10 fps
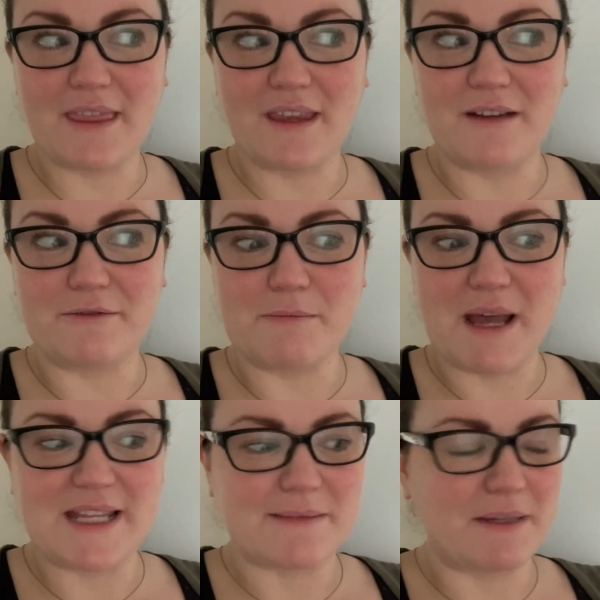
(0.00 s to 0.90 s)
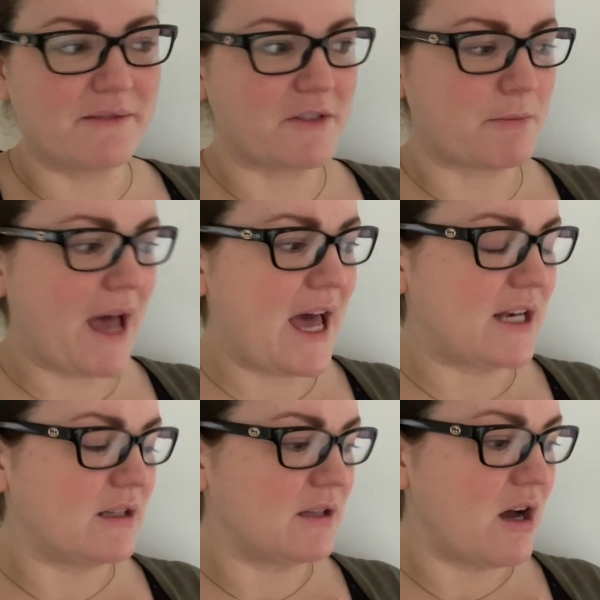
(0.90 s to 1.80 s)
it reminds me of
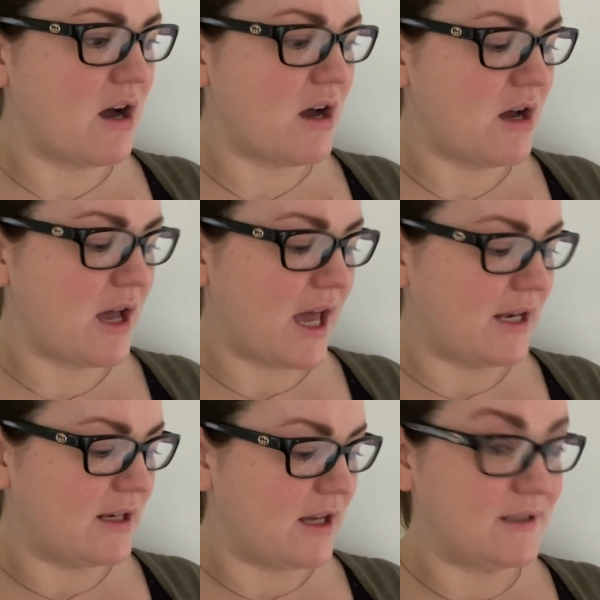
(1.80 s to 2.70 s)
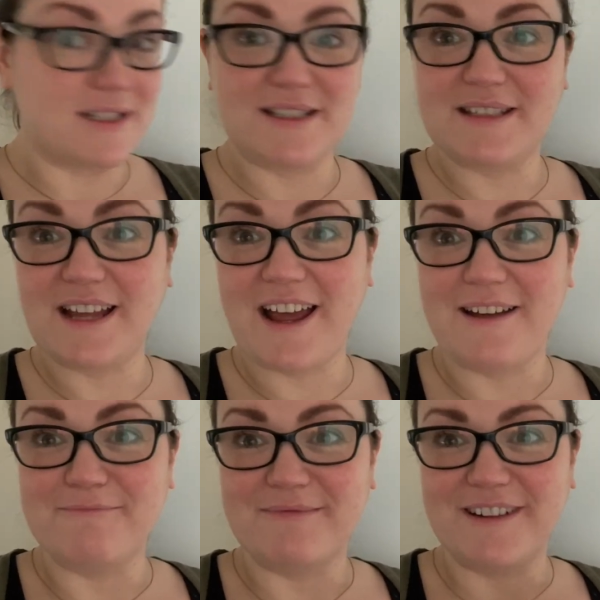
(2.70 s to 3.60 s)
Japan a lot, and
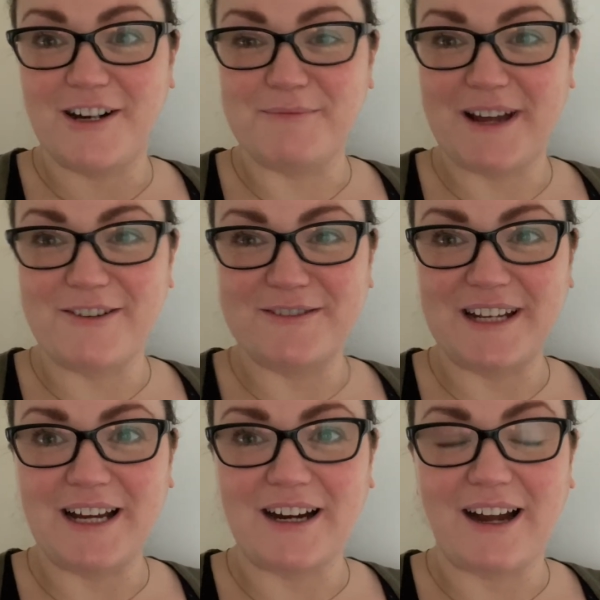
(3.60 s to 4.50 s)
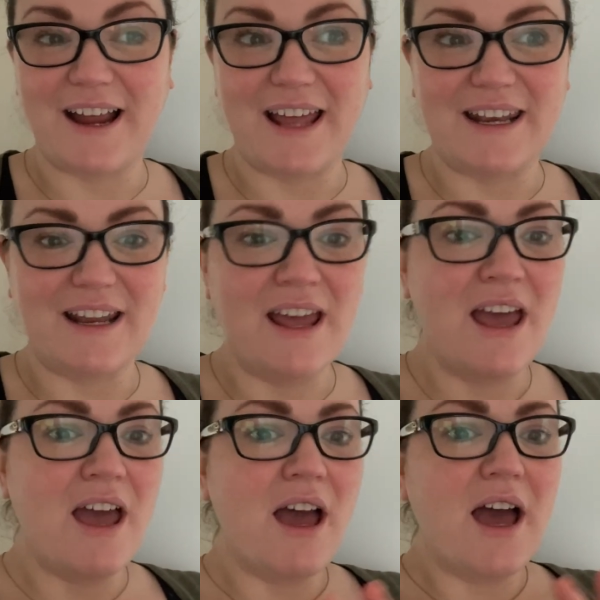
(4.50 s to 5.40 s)
I'm on my own here and
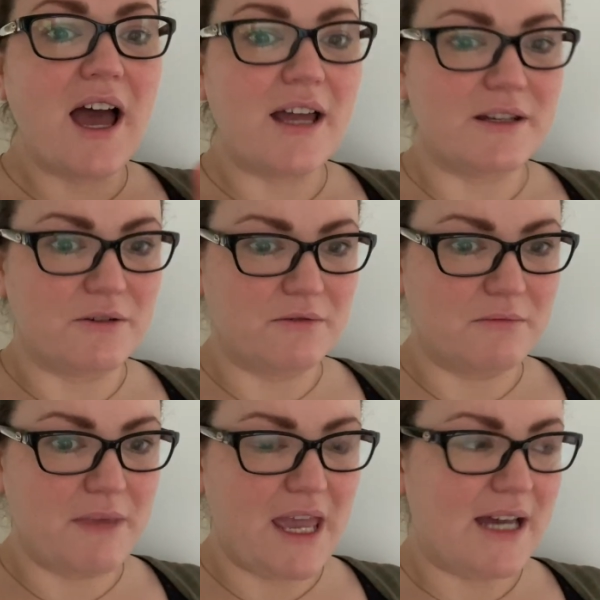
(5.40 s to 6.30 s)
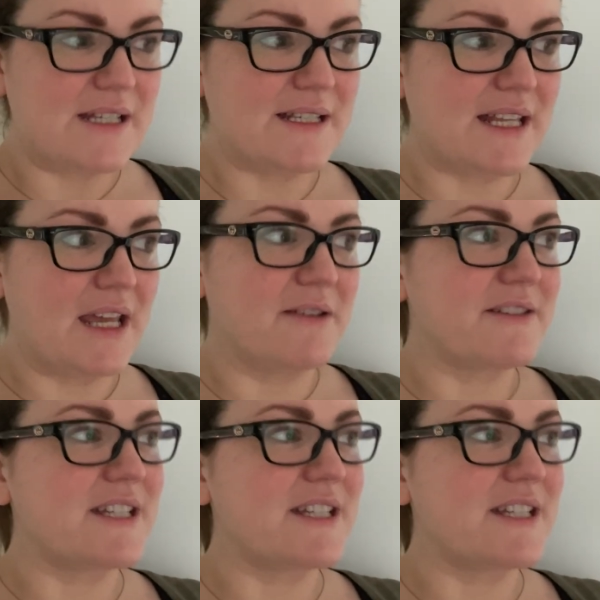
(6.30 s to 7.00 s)
I know Mia is safe.